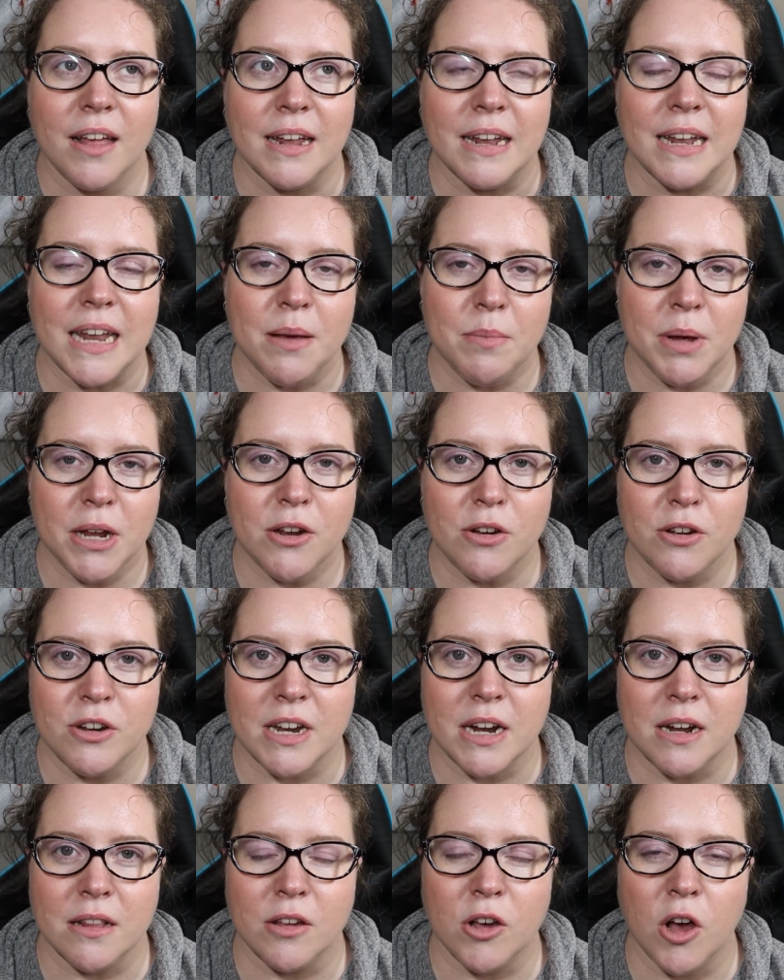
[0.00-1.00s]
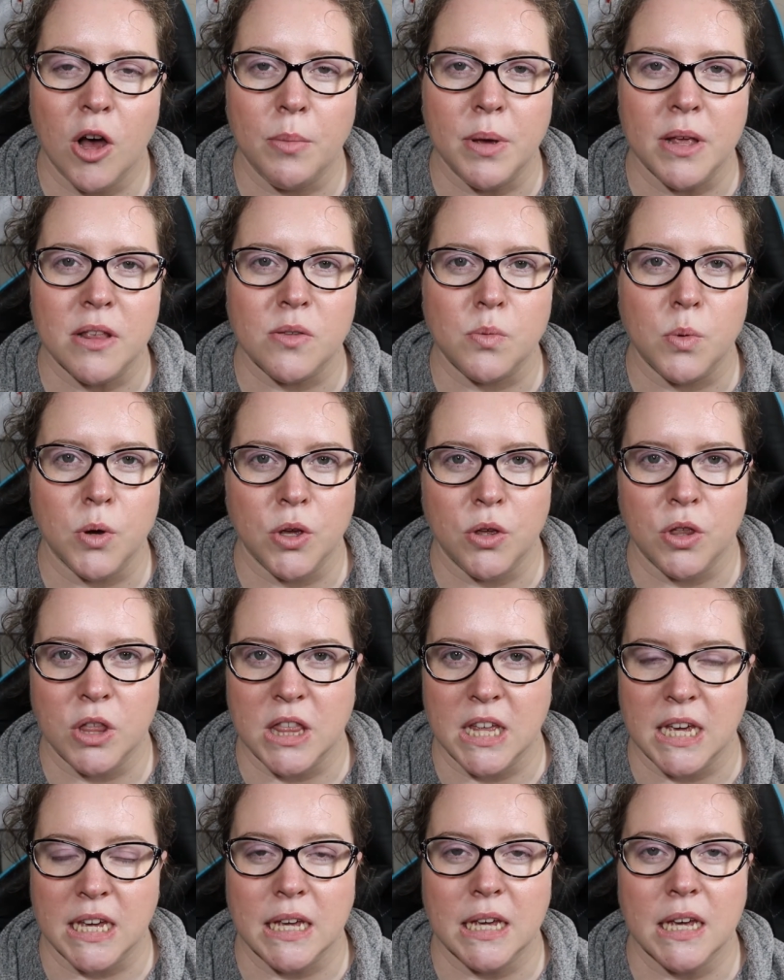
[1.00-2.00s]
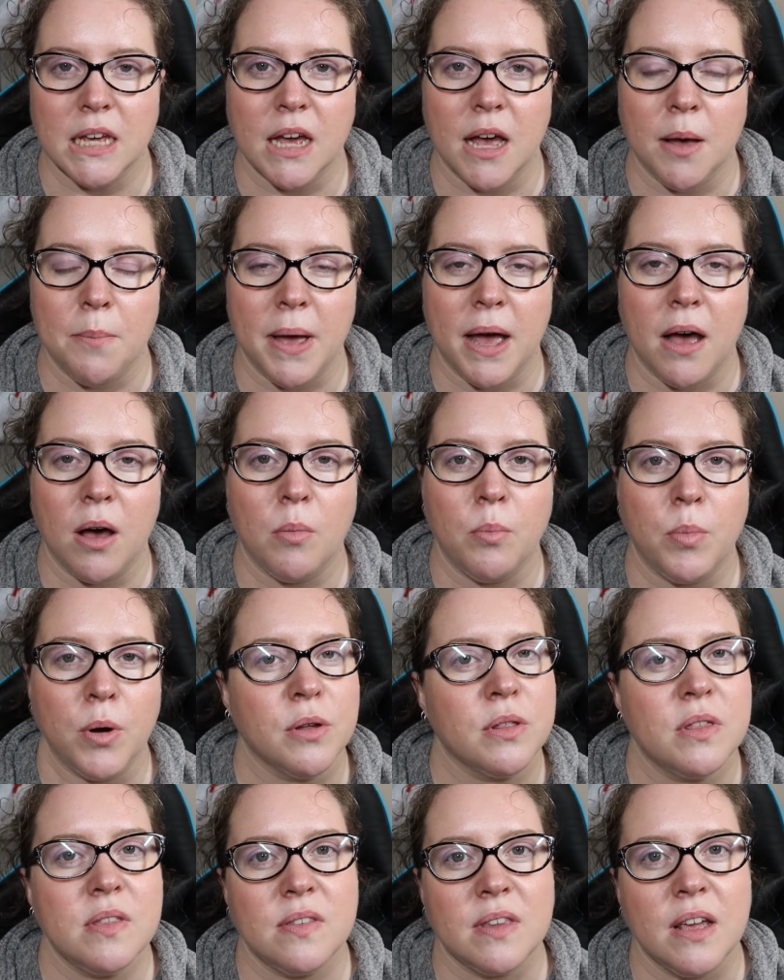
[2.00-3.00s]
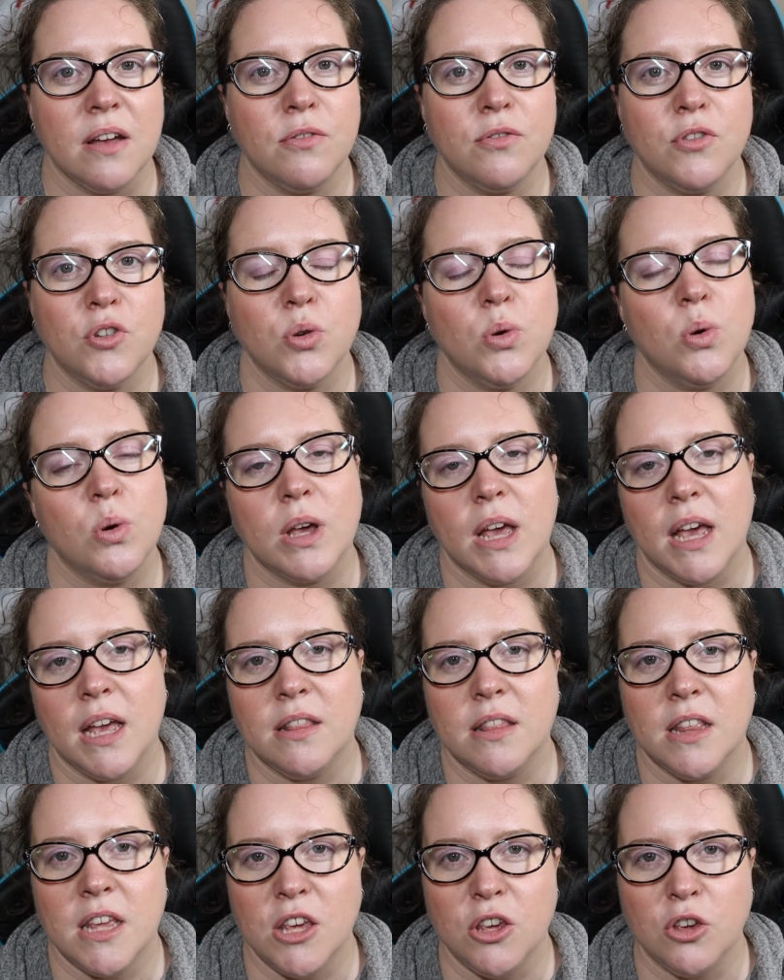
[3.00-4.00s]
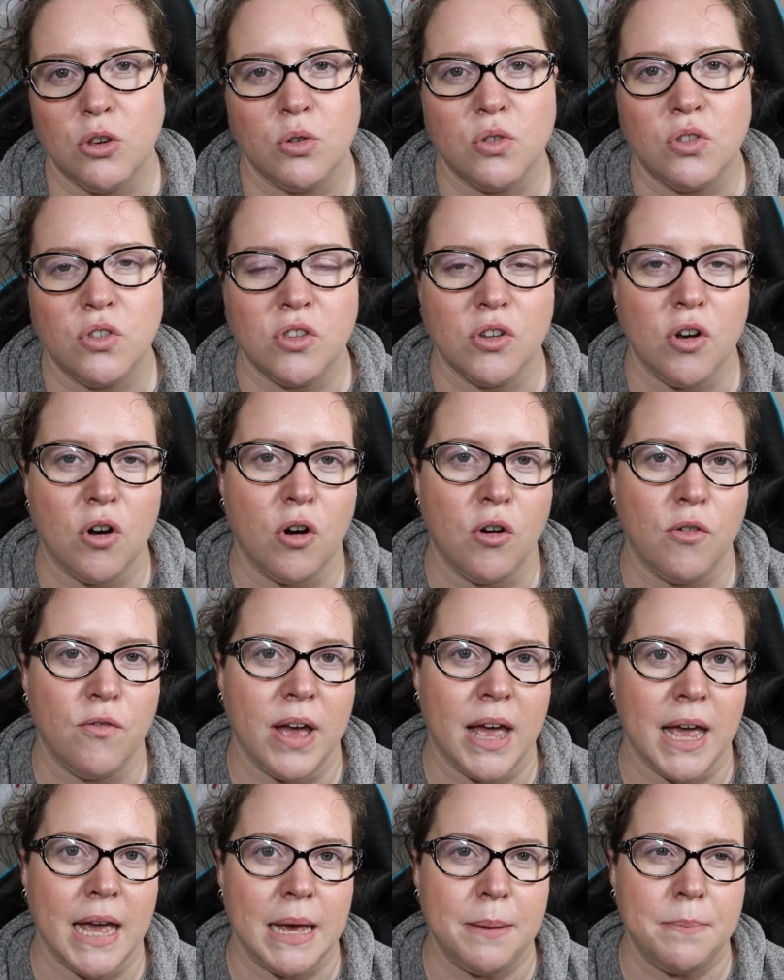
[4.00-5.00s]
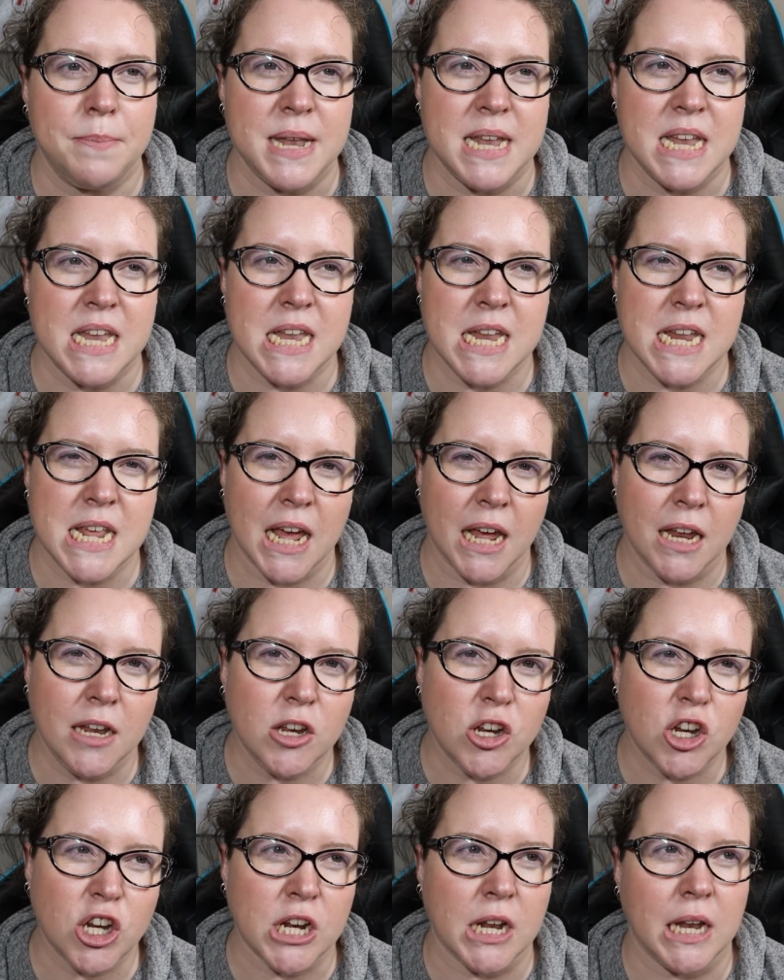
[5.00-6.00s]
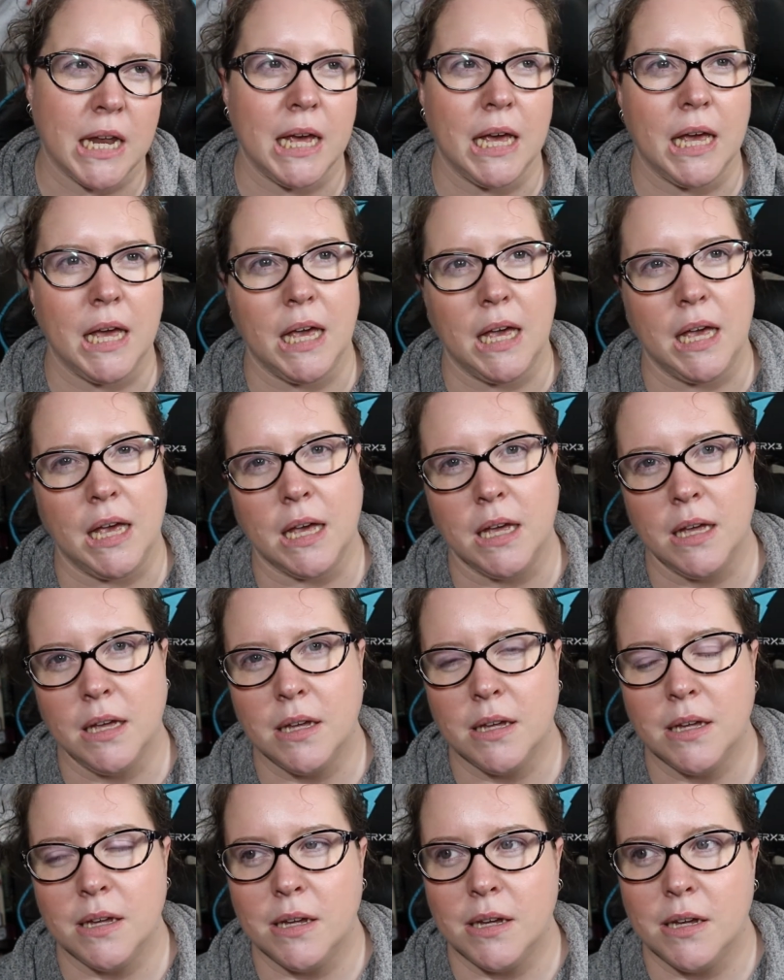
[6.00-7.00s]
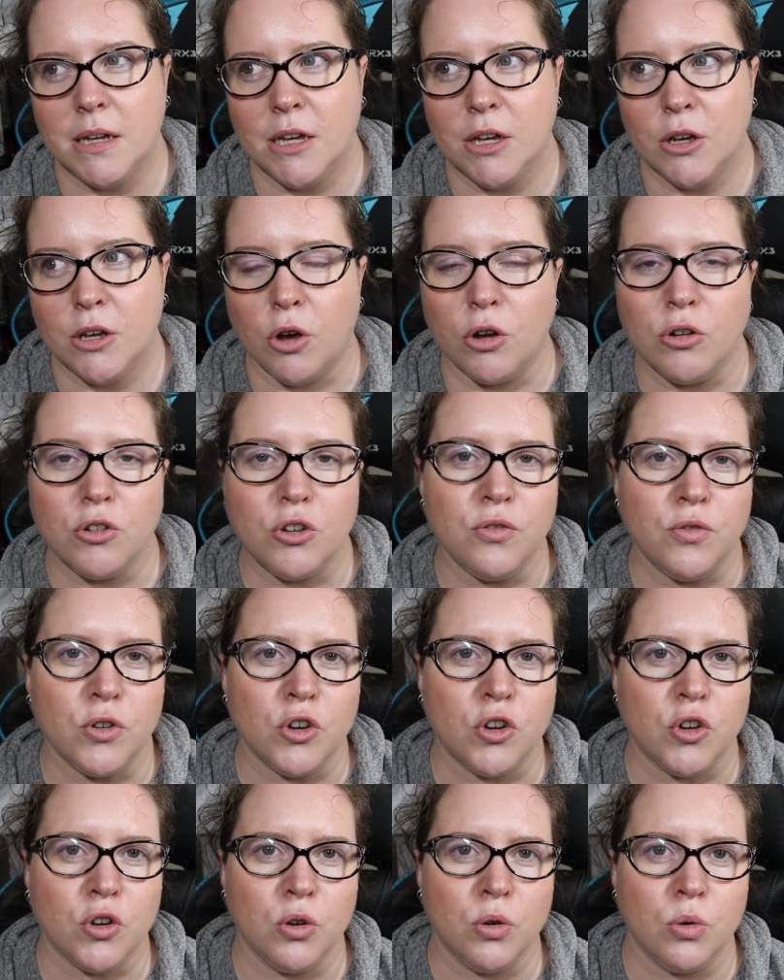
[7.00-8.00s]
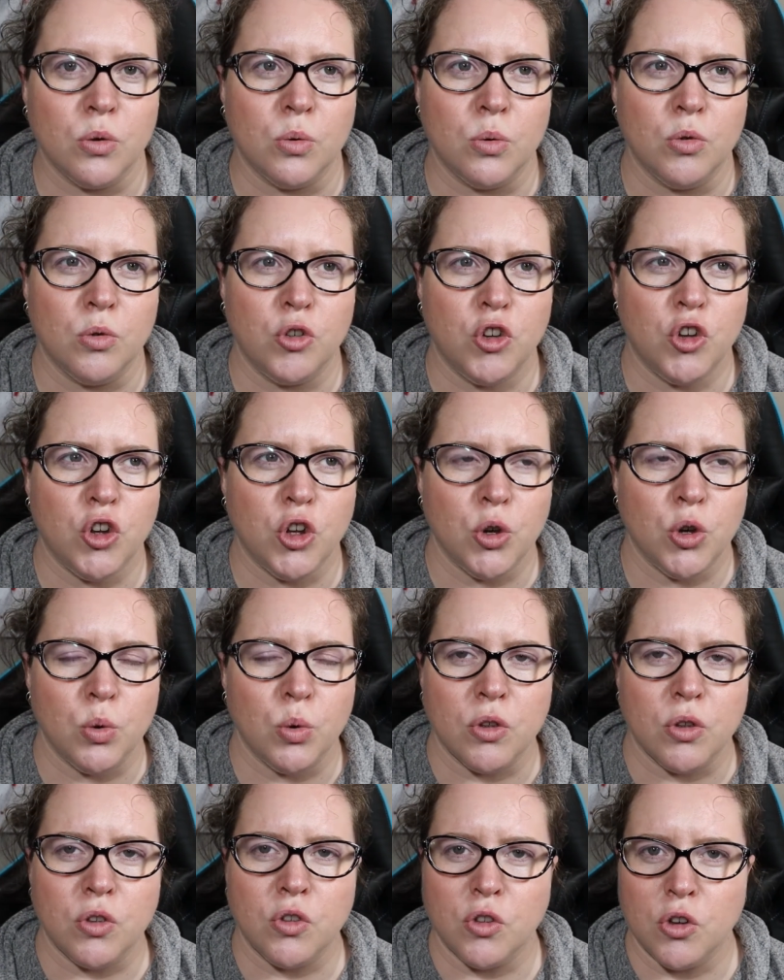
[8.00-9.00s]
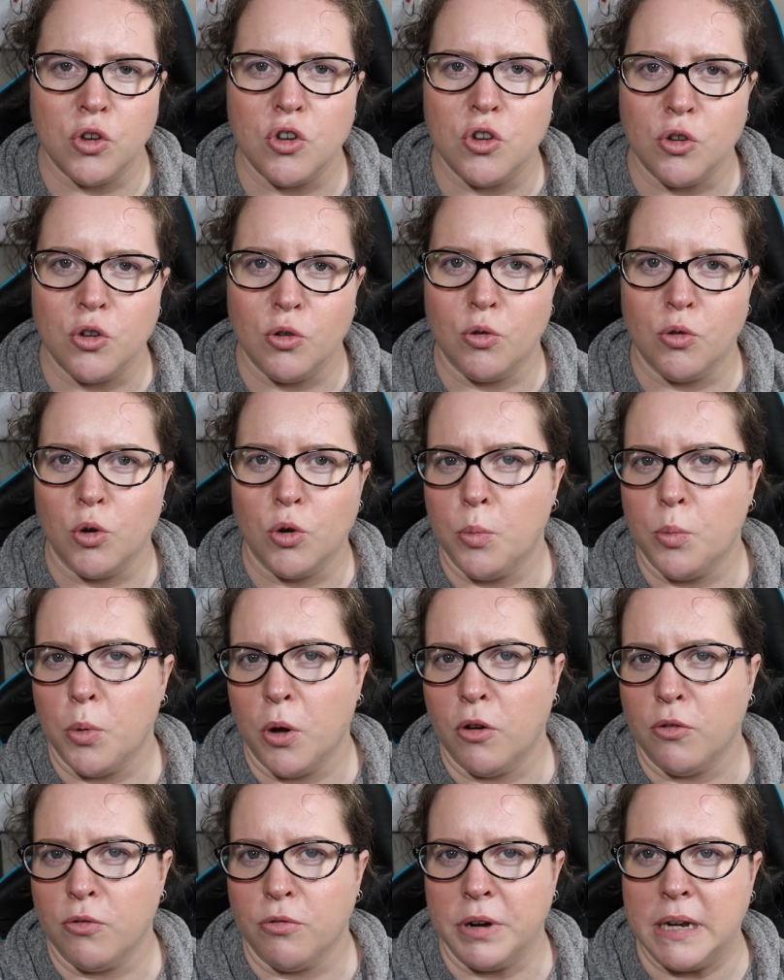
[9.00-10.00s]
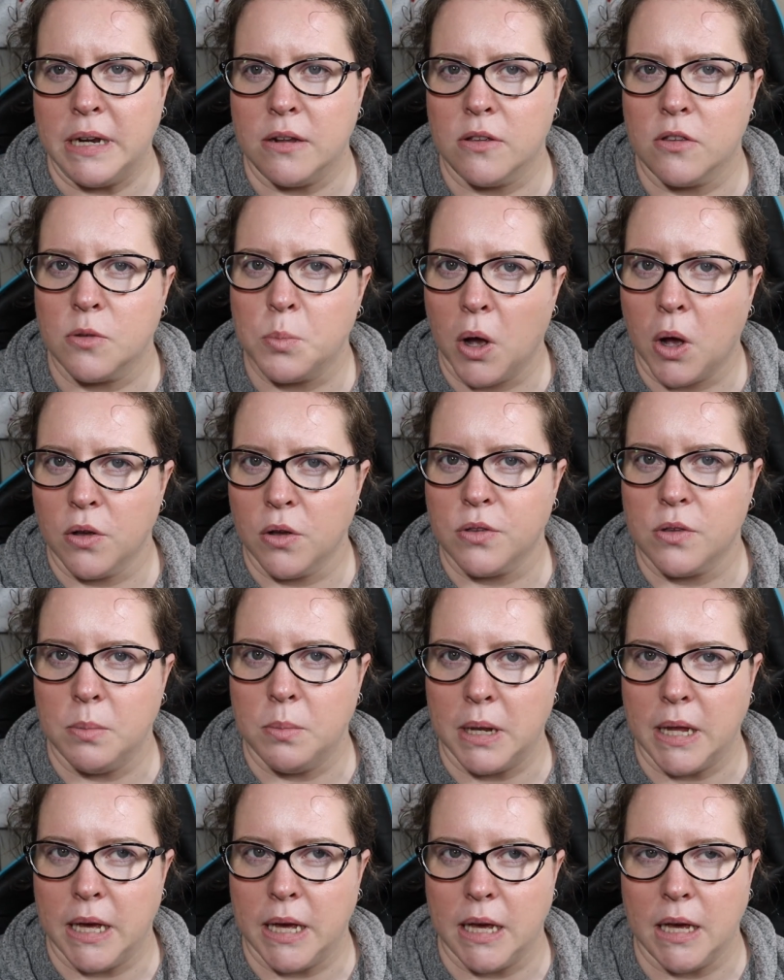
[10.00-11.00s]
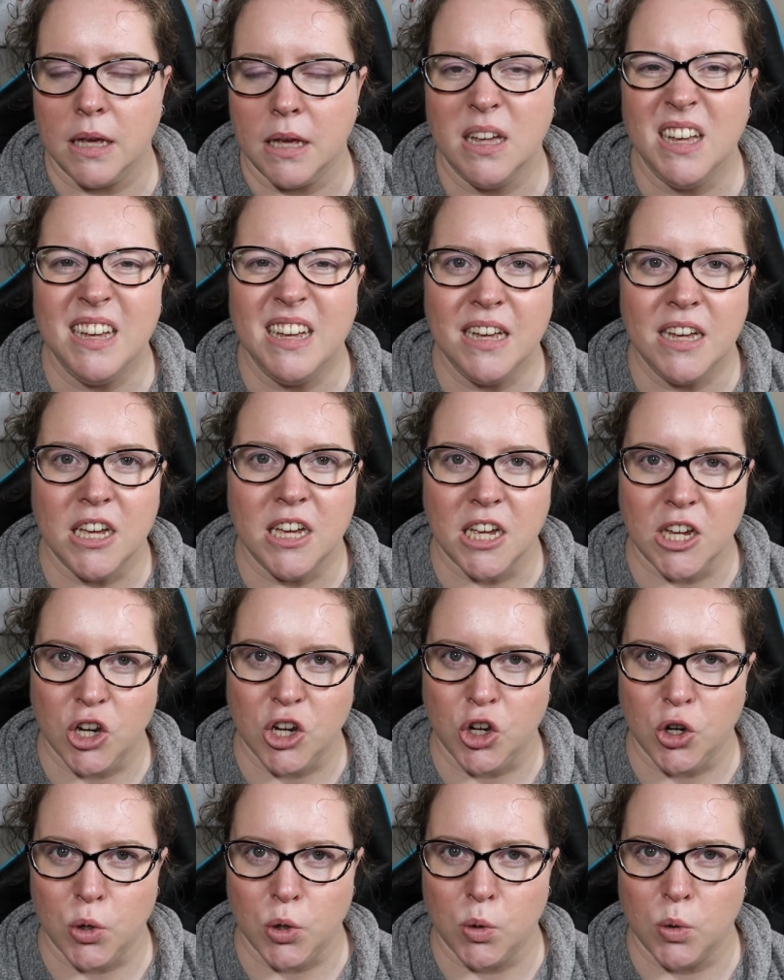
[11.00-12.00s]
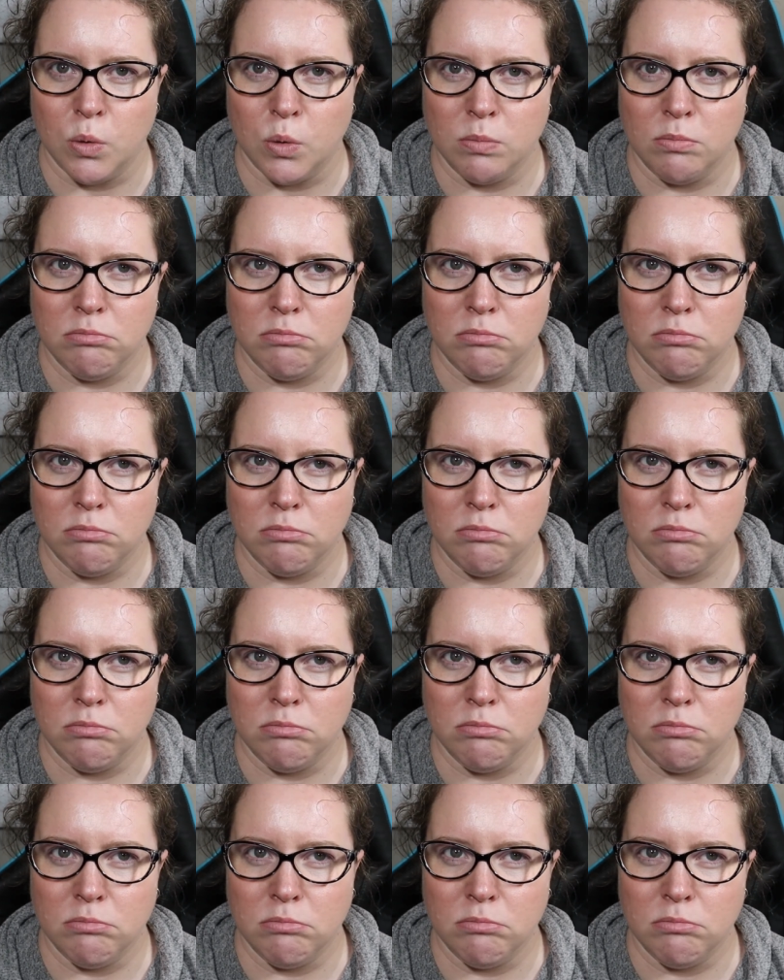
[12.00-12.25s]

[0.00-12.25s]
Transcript: Let me know down in the comments what you think about both self-talk and the use of a potentially controversial to a certain group of readers possibly issue.